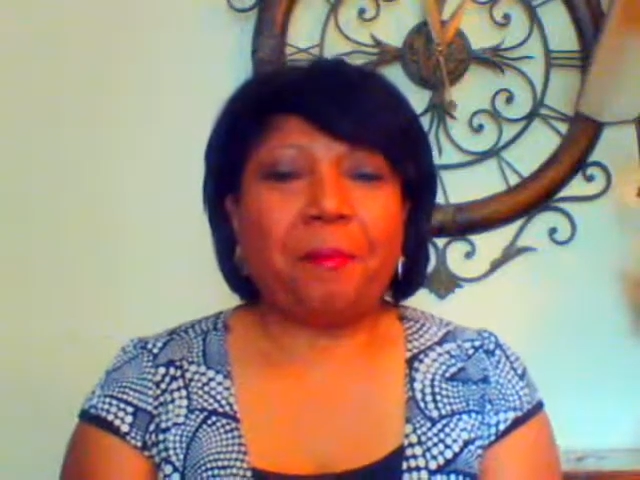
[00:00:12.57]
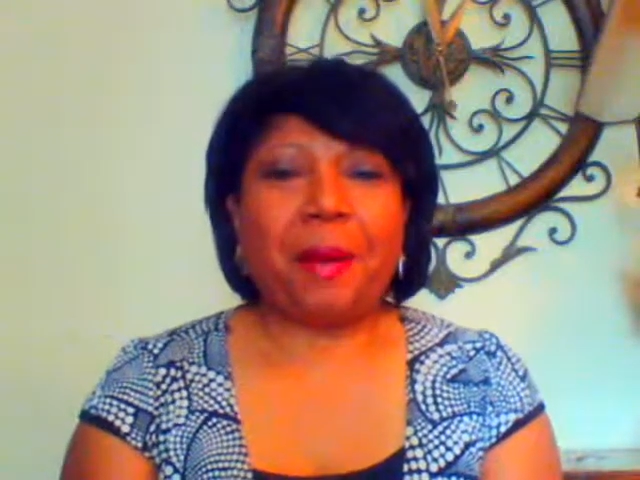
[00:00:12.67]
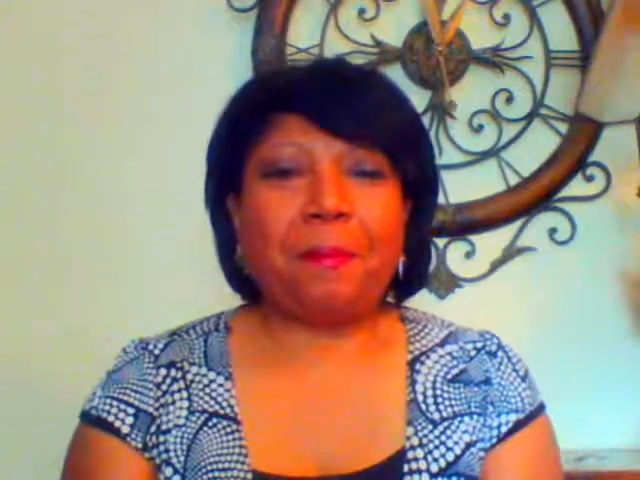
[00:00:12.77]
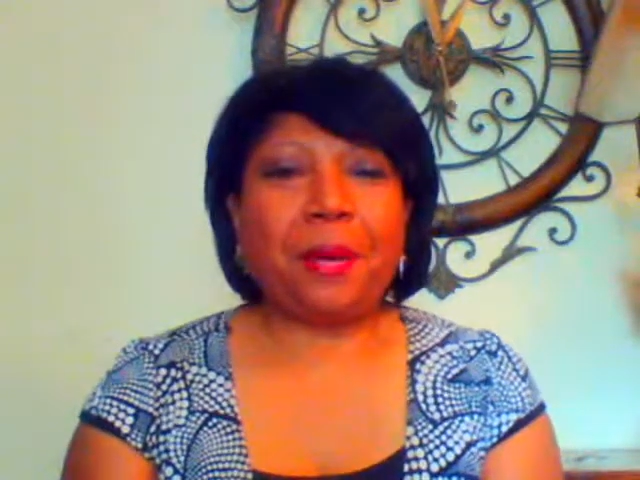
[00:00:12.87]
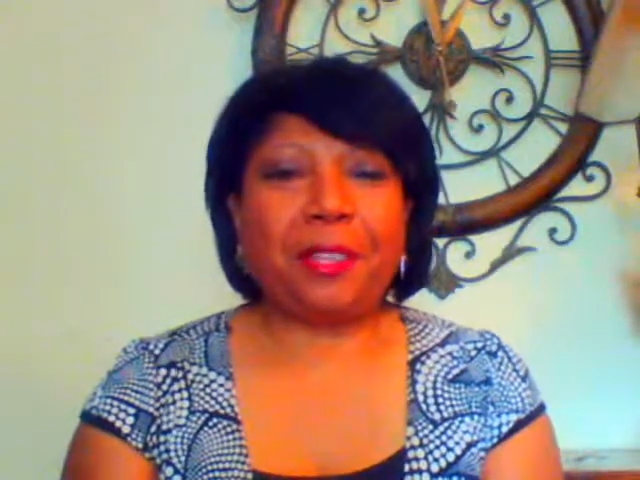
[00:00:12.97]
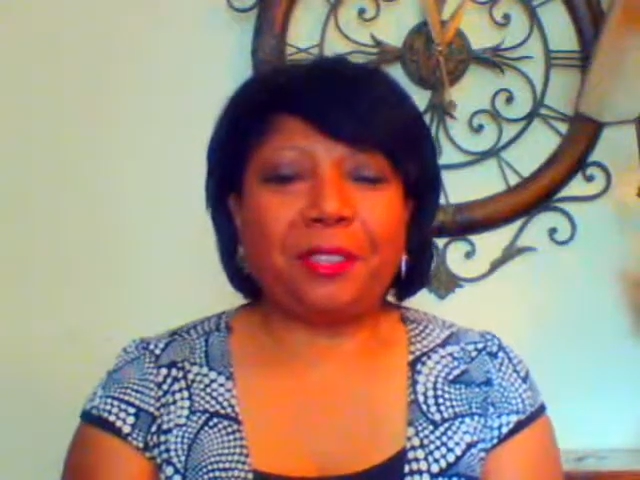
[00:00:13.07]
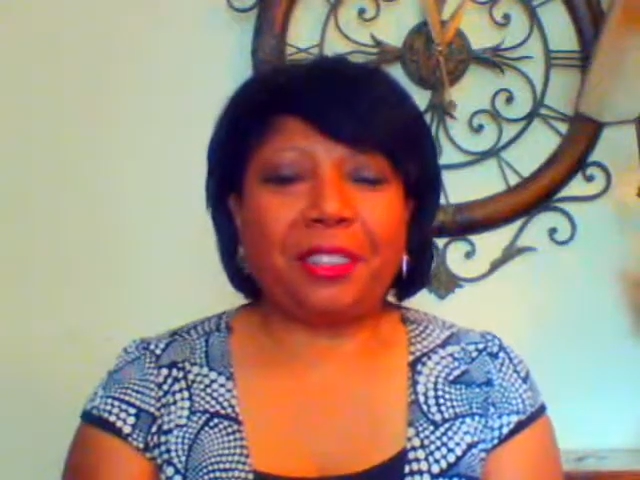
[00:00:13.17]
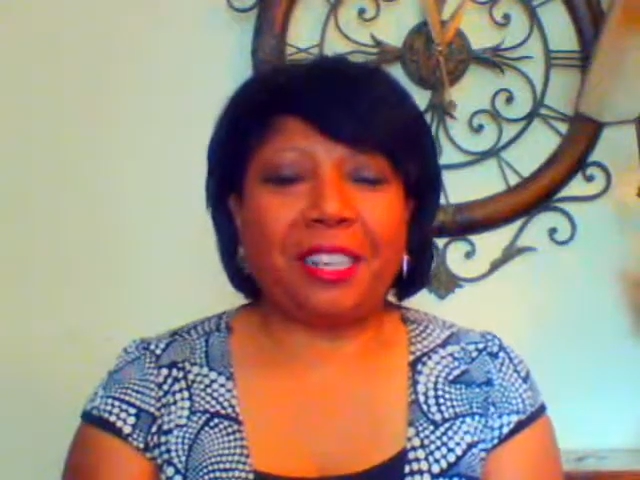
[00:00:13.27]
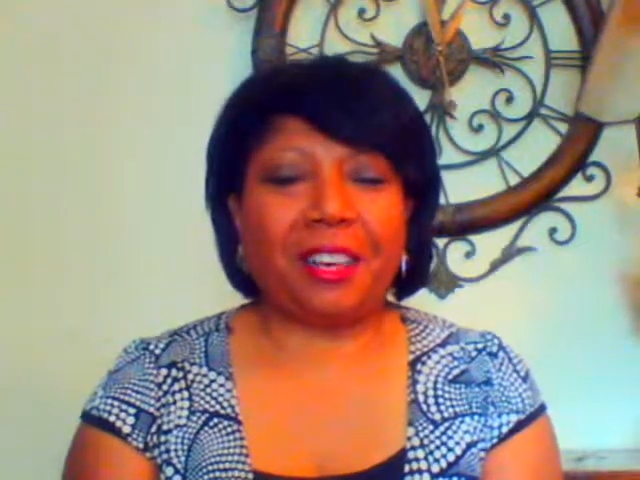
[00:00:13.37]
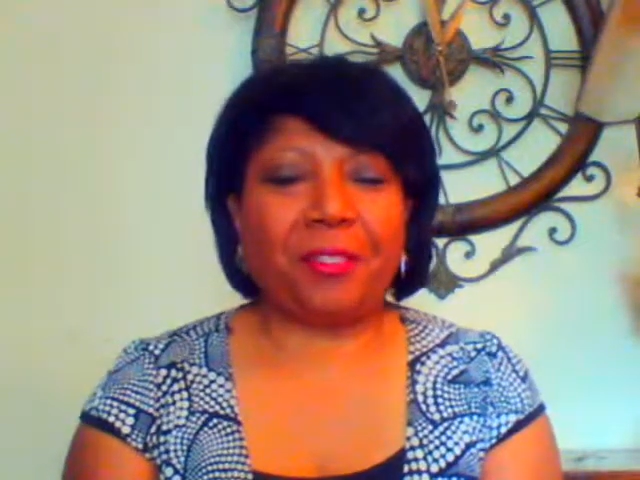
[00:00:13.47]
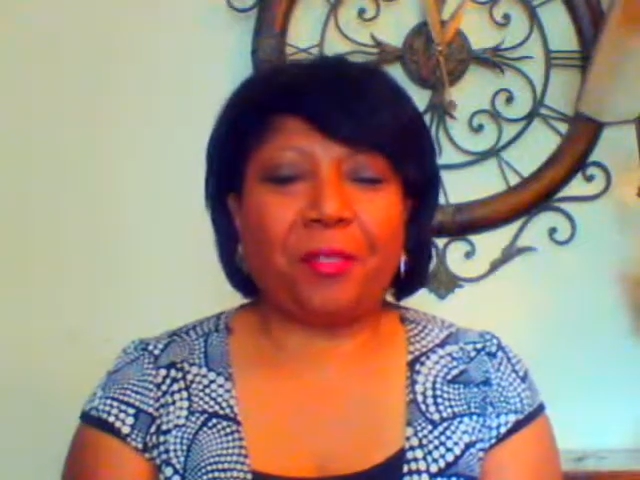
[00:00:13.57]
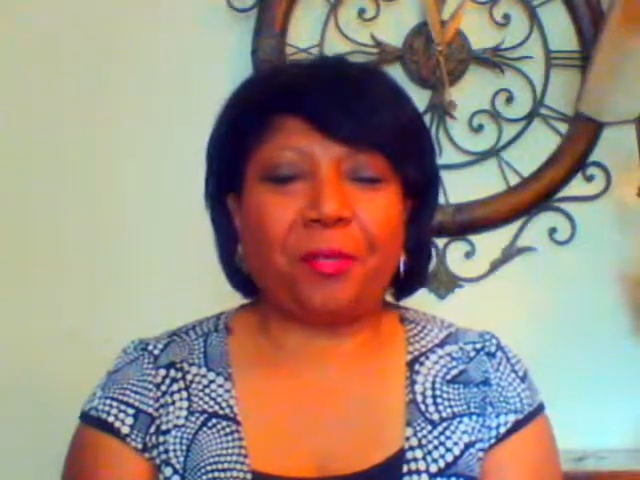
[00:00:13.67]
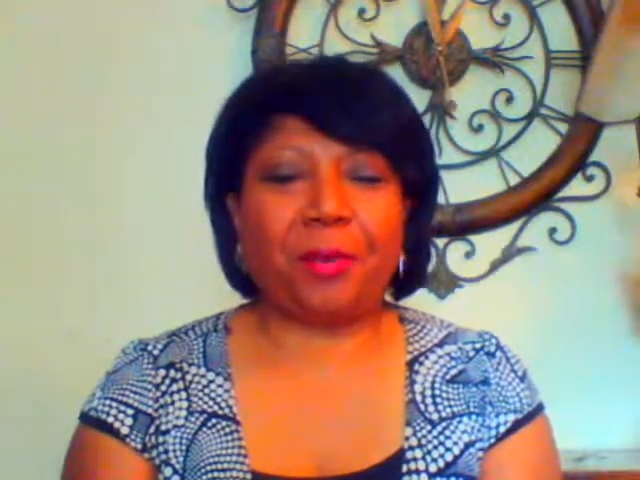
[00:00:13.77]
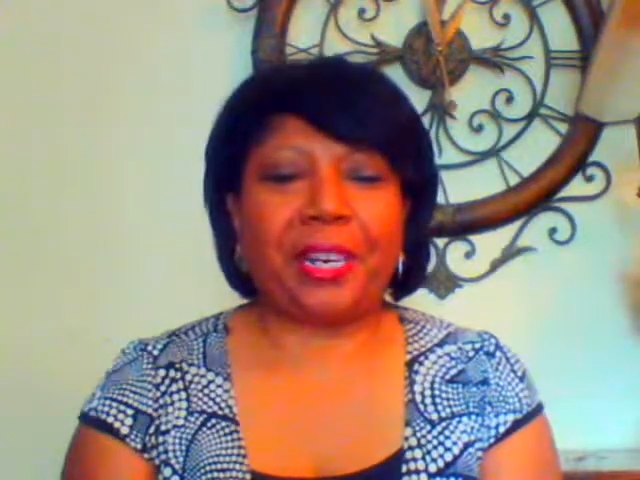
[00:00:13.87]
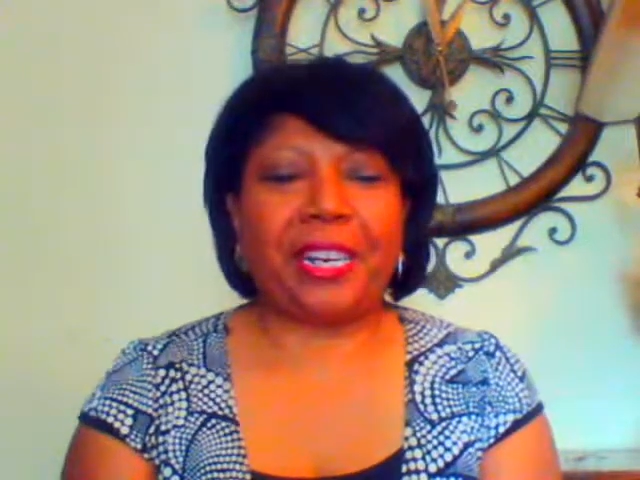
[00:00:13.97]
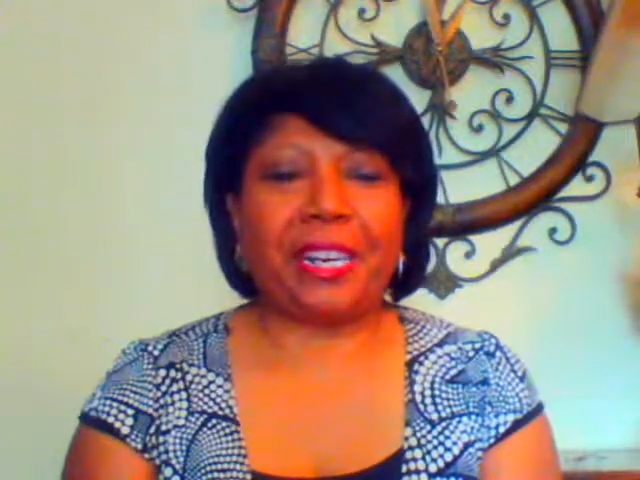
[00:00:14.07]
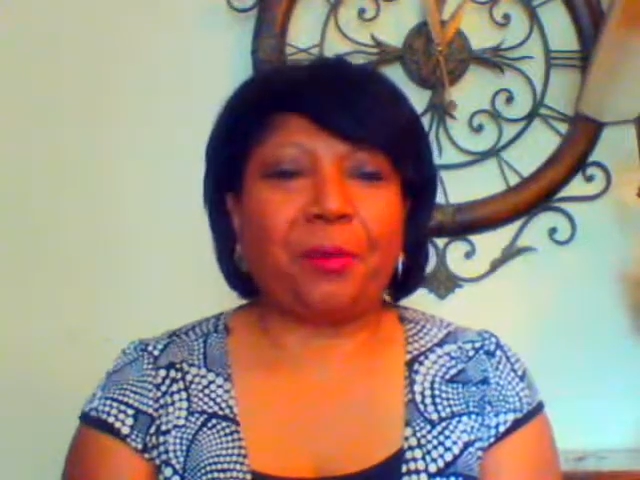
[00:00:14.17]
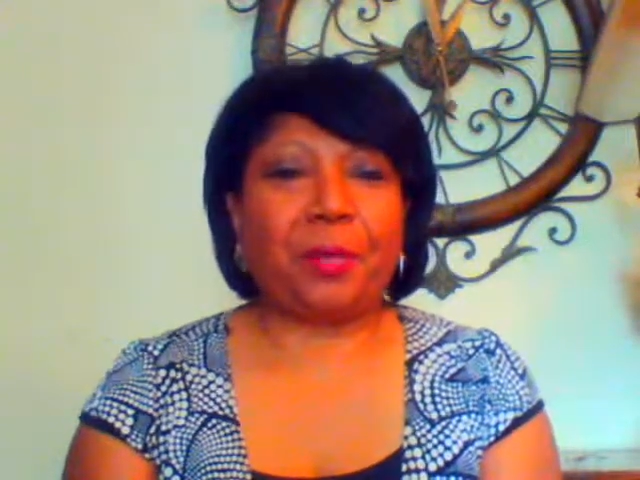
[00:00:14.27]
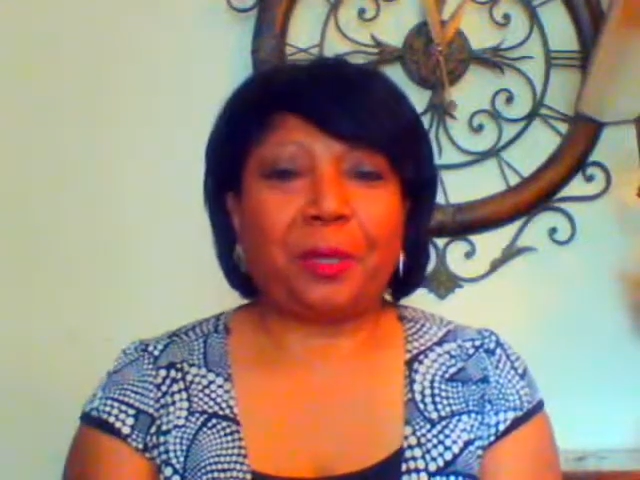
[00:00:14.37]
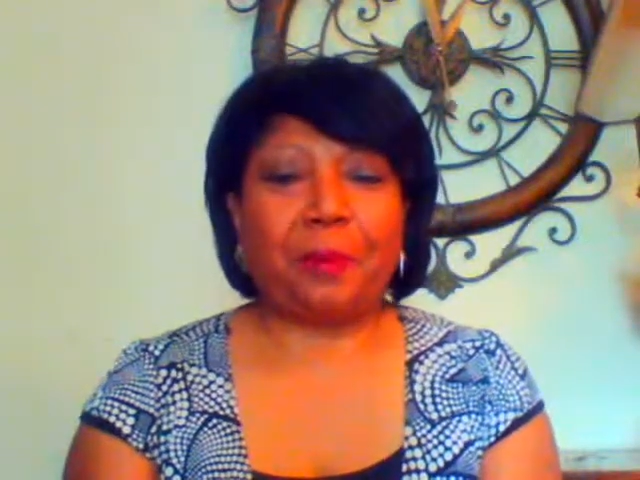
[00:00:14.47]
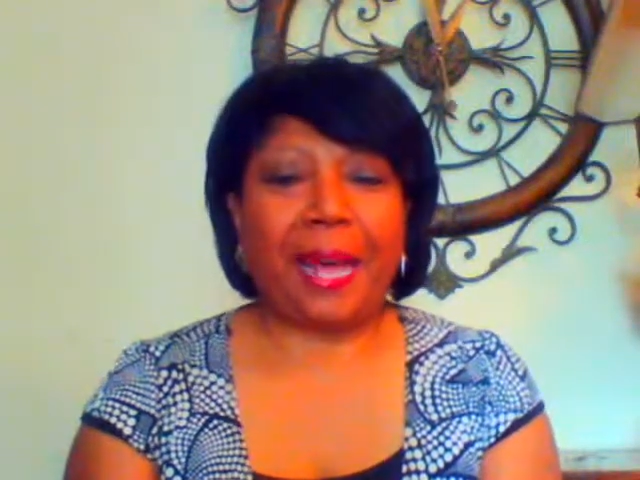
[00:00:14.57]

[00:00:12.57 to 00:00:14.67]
My mother's love of reading was